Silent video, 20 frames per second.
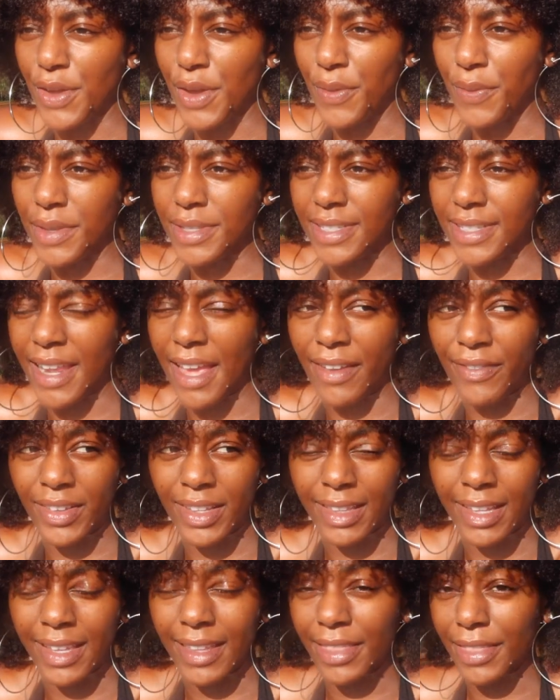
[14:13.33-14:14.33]
I wasn't having
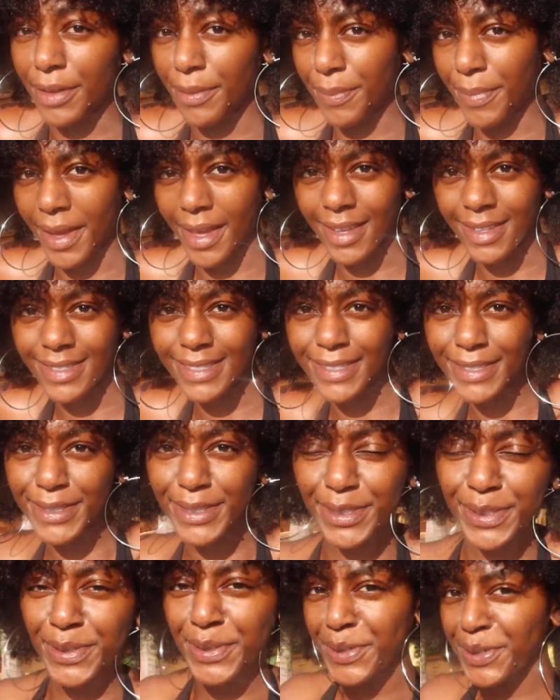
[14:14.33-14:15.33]
like the
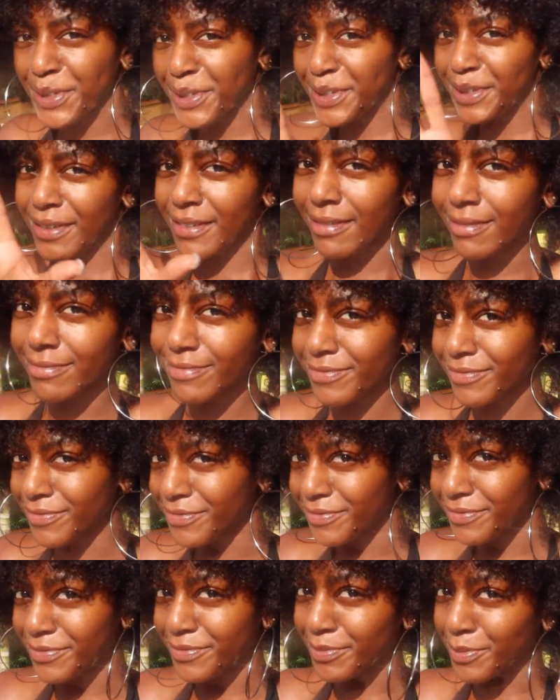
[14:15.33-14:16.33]
best
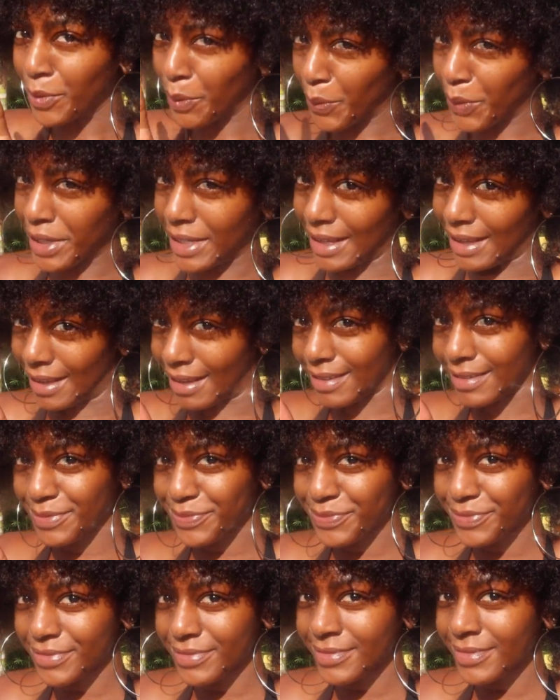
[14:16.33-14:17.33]
morning,
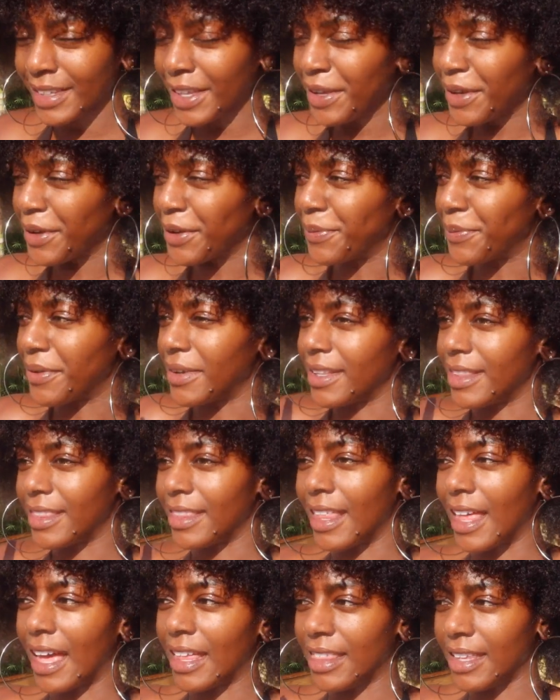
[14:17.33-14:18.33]
but
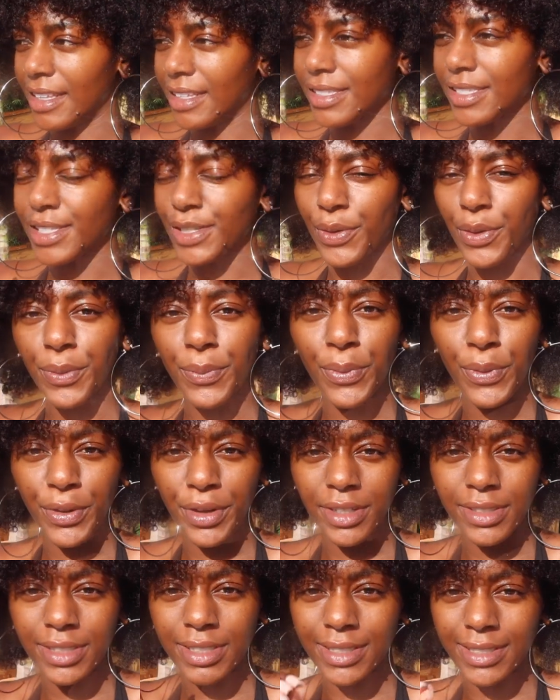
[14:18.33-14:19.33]
I think it's so
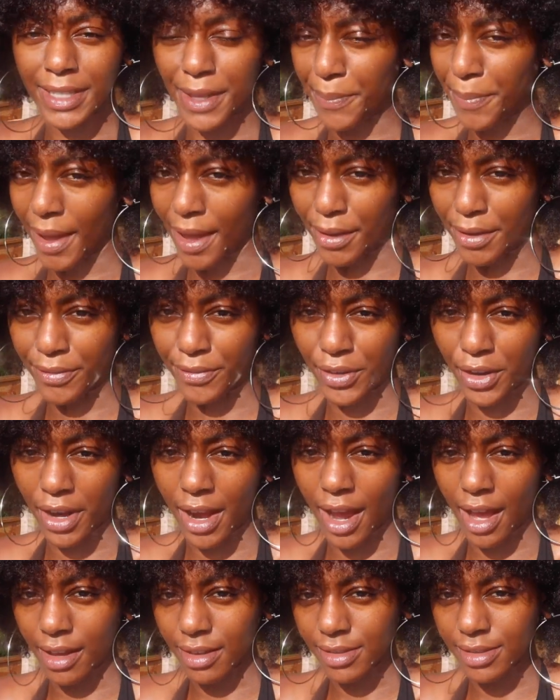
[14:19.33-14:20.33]
important to step out of your
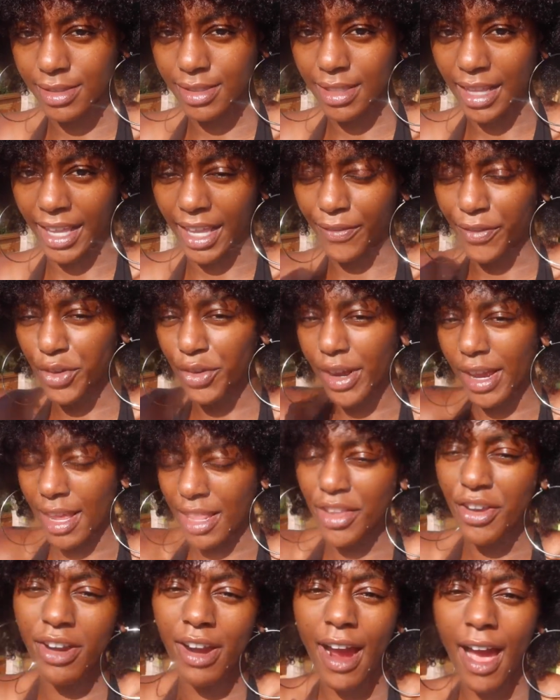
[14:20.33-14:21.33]
house. Like, if you're
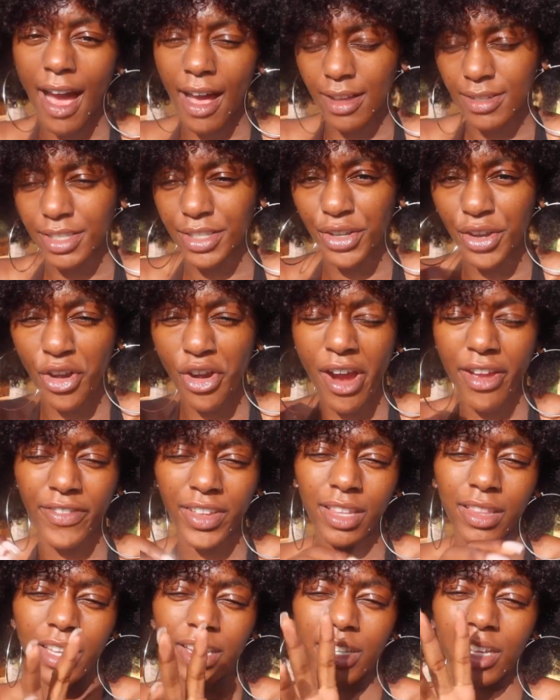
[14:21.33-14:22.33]
in your house and you're
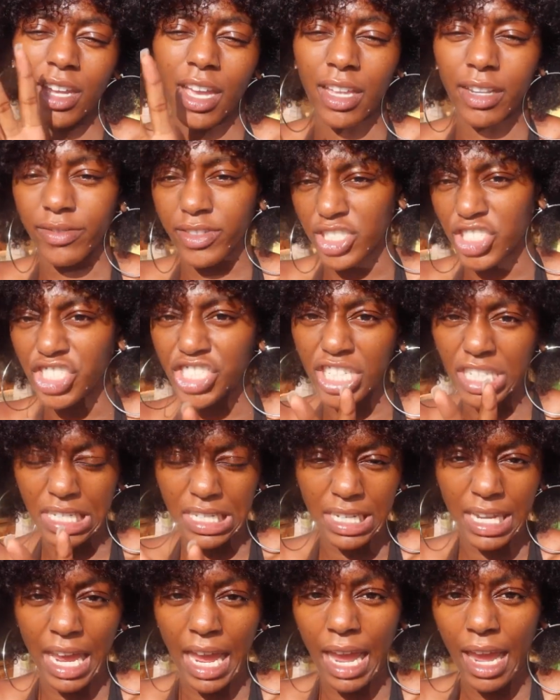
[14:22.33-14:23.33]
having like kind of a
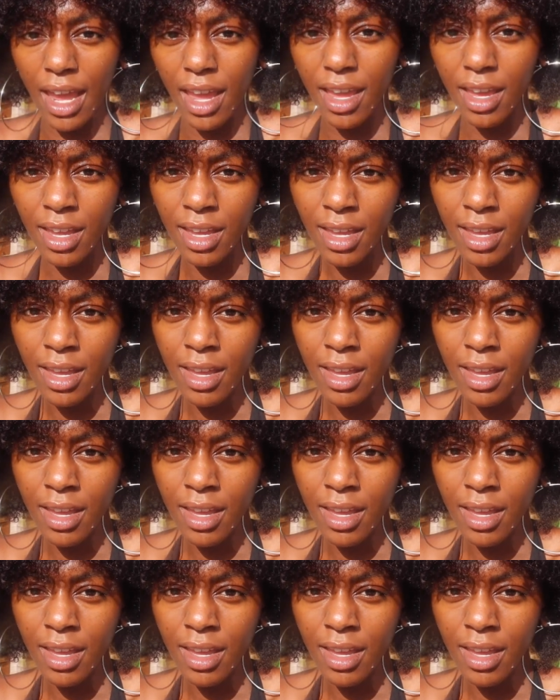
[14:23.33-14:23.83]
shitty day,